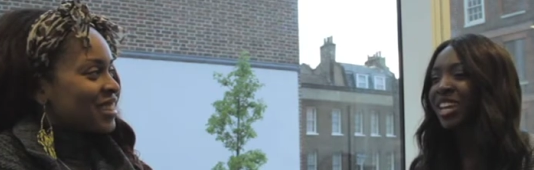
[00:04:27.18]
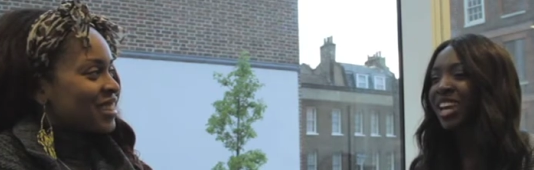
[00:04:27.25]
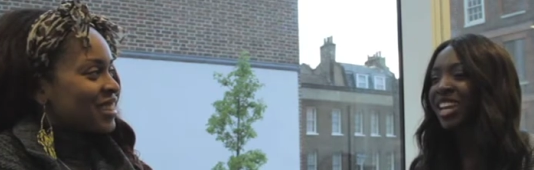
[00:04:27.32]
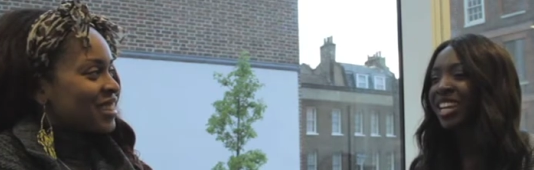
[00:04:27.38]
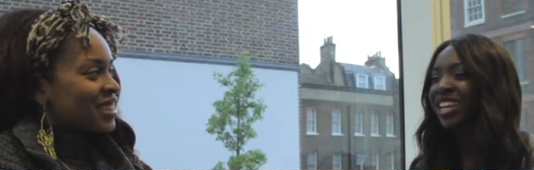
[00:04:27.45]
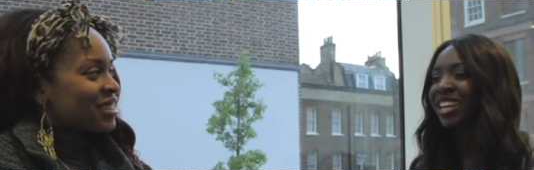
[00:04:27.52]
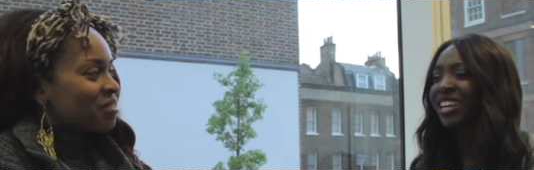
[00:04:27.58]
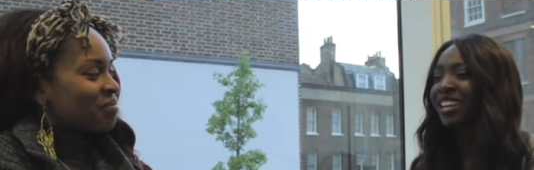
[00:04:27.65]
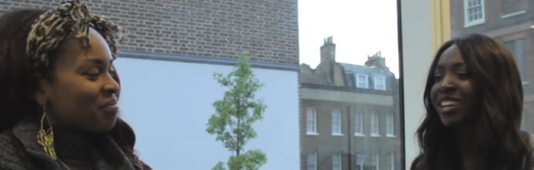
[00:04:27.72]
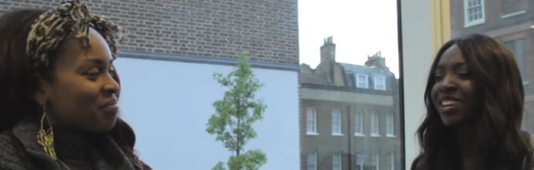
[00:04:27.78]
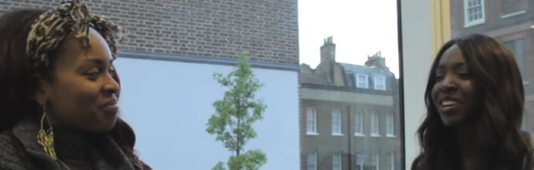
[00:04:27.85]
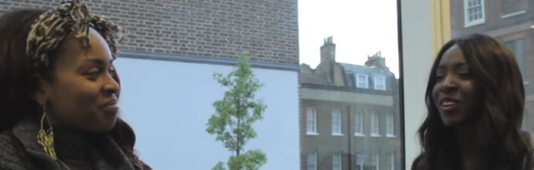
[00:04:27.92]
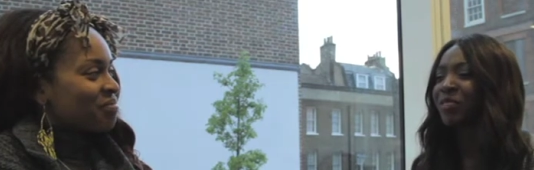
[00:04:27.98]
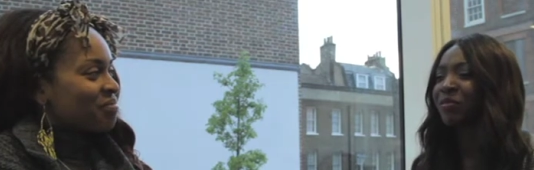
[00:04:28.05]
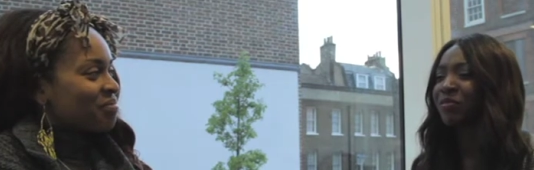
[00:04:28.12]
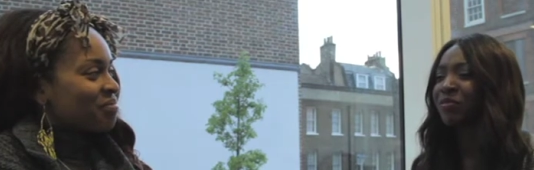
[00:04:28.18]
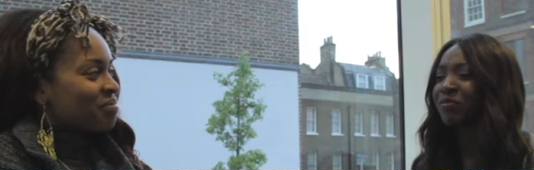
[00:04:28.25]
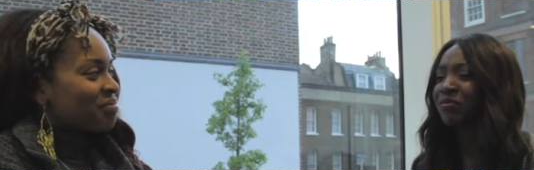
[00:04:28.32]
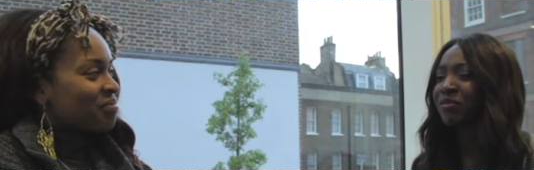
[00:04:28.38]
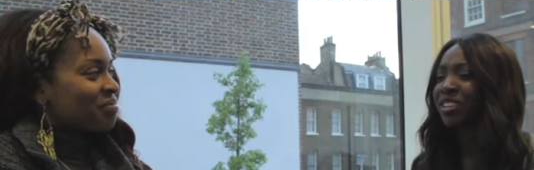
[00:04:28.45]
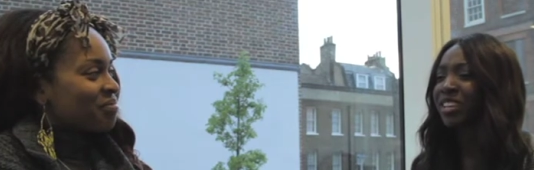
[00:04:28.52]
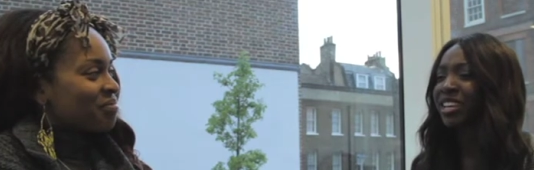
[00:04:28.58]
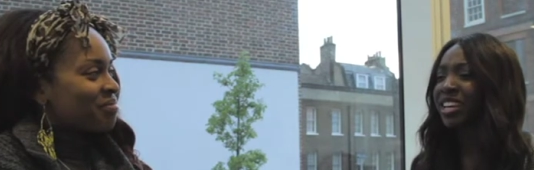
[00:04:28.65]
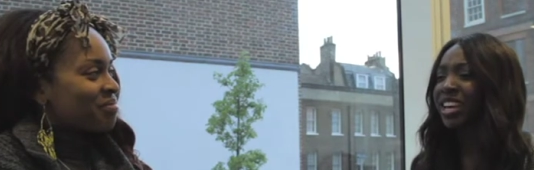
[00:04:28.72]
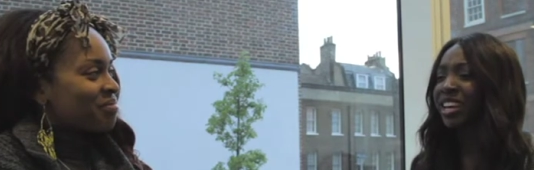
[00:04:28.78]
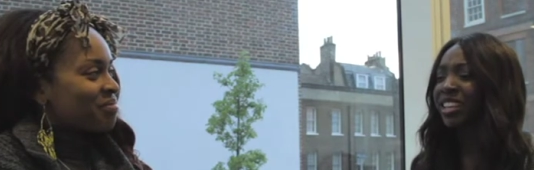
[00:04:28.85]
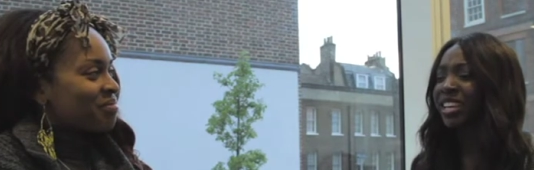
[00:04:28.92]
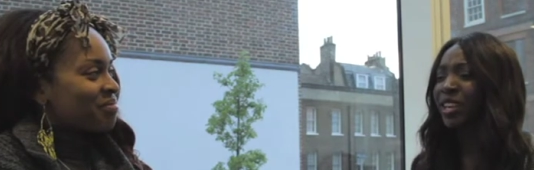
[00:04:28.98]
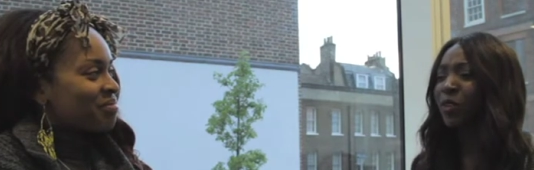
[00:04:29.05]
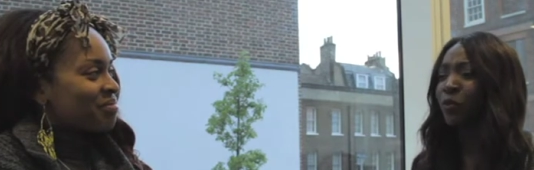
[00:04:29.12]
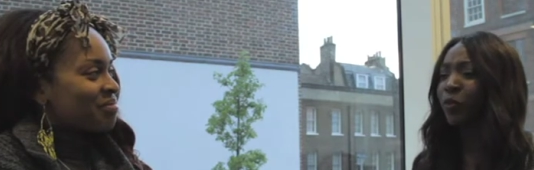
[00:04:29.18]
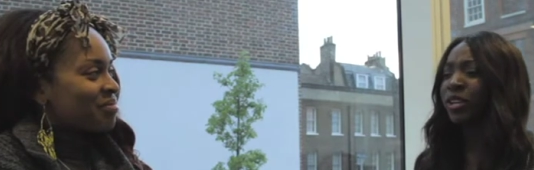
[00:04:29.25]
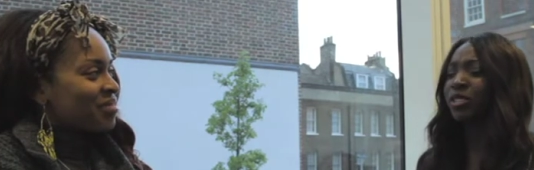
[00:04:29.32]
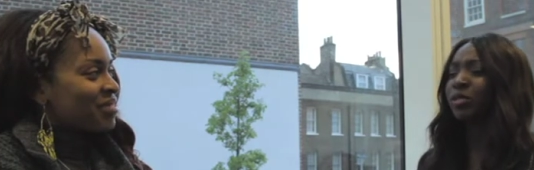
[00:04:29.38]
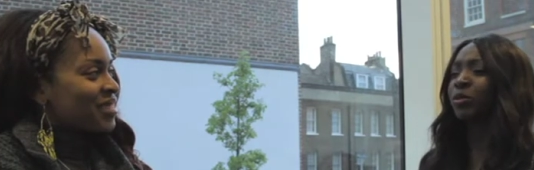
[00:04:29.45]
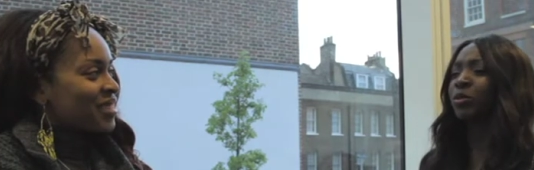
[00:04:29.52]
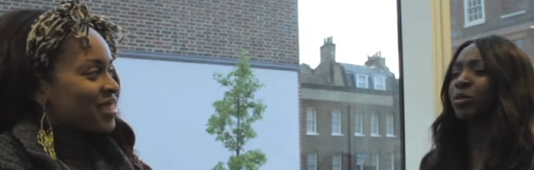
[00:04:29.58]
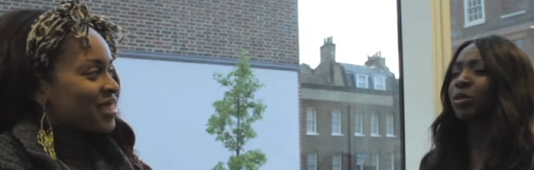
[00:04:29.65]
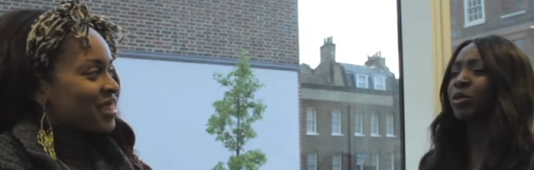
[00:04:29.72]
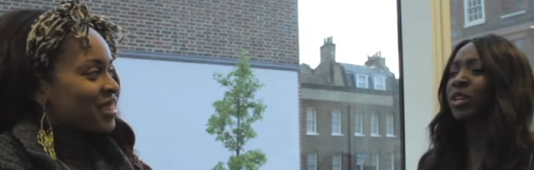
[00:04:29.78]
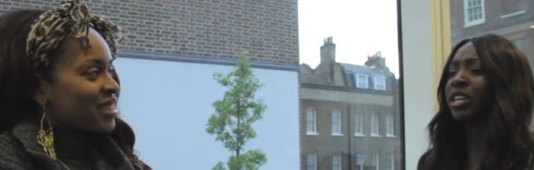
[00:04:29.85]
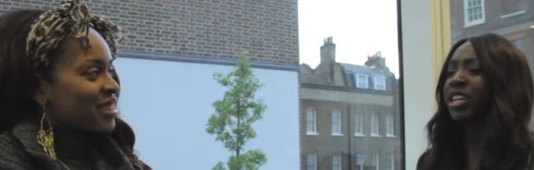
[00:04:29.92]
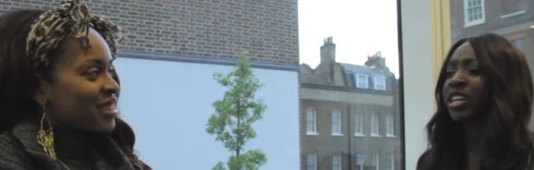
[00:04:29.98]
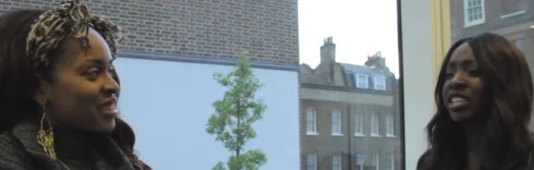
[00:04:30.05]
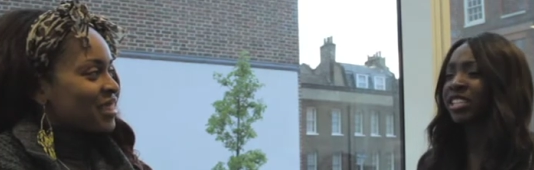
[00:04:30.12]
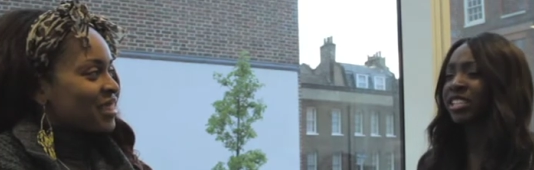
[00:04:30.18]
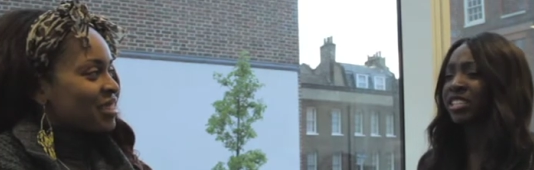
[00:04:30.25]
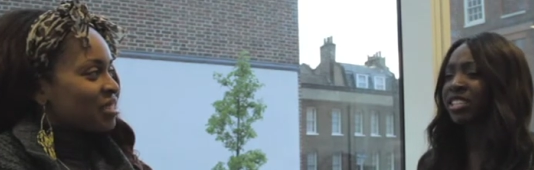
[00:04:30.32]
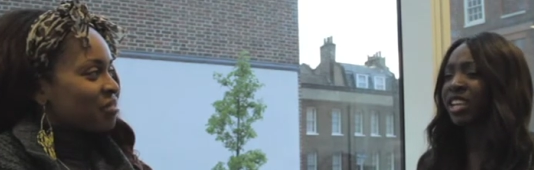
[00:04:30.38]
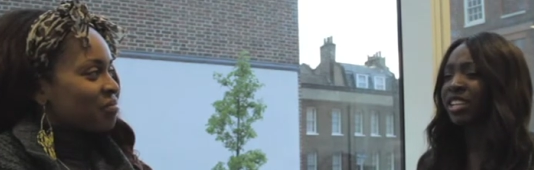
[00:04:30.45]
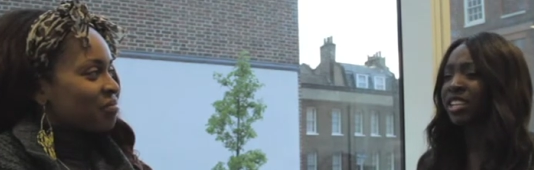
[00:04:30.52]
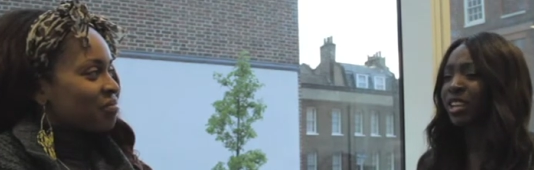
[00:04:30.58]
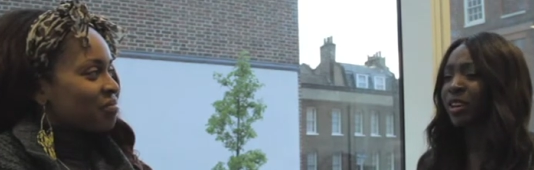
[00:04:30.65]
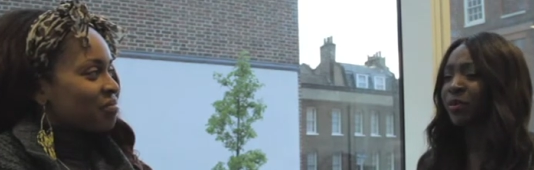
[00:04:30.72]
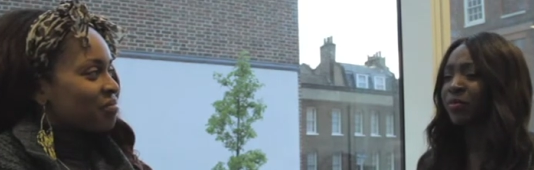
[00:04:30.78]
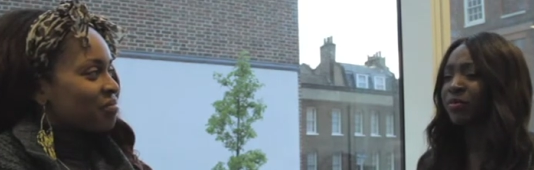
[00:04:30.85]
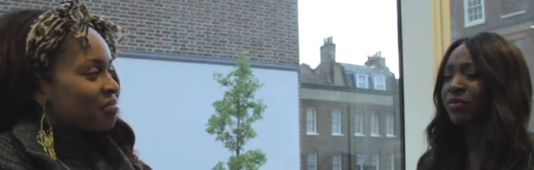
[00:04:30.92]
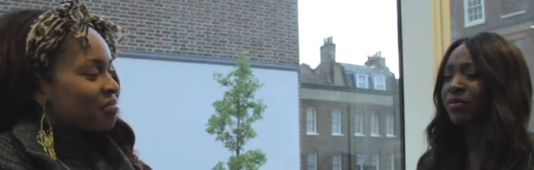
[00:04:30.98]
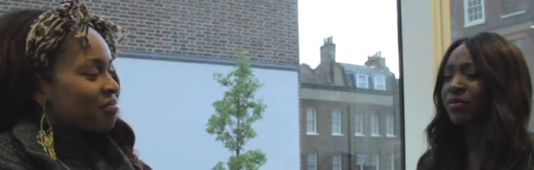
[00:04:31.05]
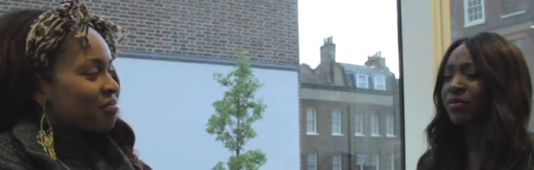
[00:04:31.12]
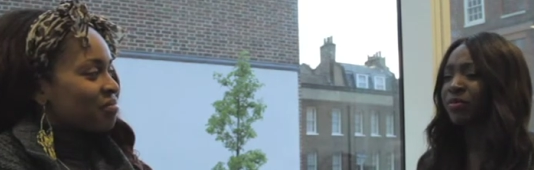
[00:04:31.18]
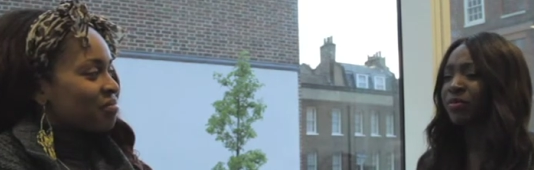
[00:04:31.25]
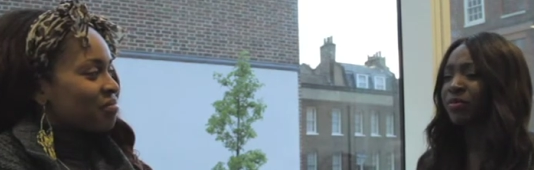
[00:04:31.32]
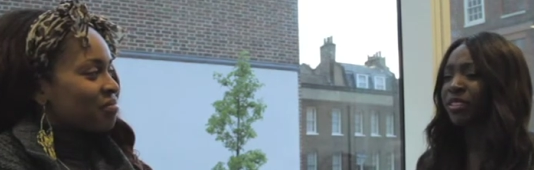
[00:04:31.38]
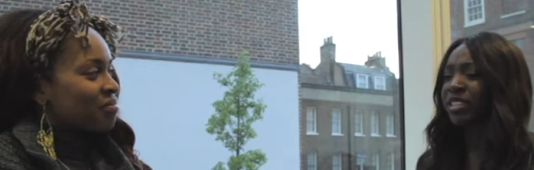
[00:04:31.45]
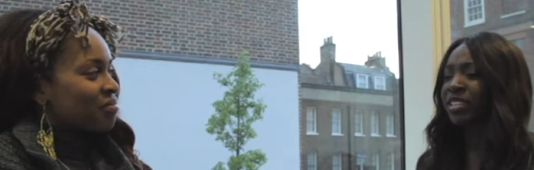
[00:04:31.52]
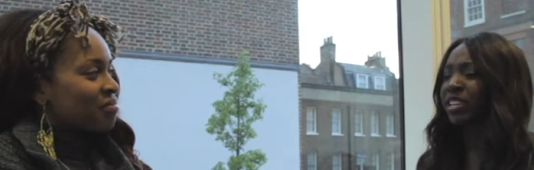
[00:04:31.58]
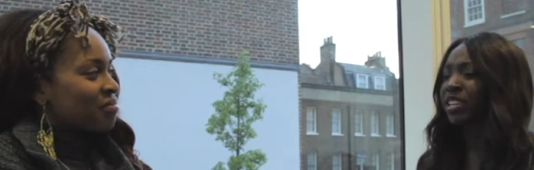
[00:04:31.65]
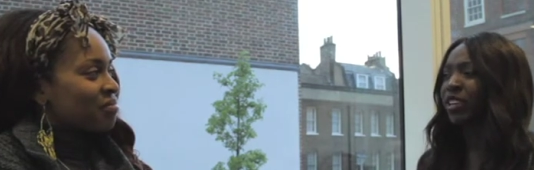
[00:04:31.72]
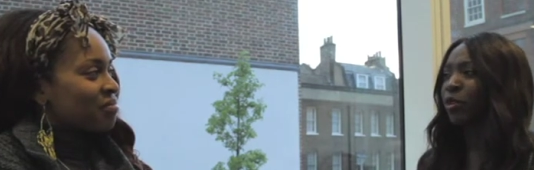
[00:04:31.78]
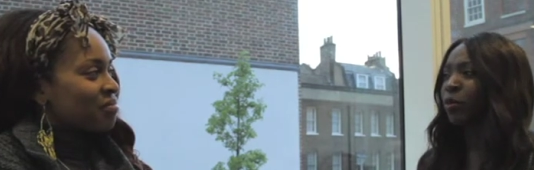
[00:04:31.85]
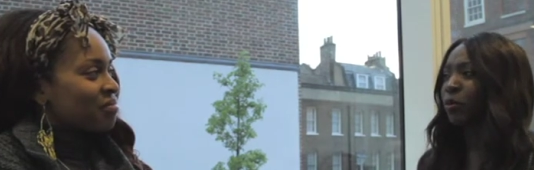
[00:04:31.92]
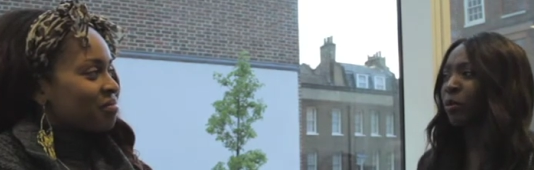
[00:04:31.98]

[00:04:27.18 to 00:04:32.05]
Speaker 1: and he, um, I think he whistled or he said, um, so he called me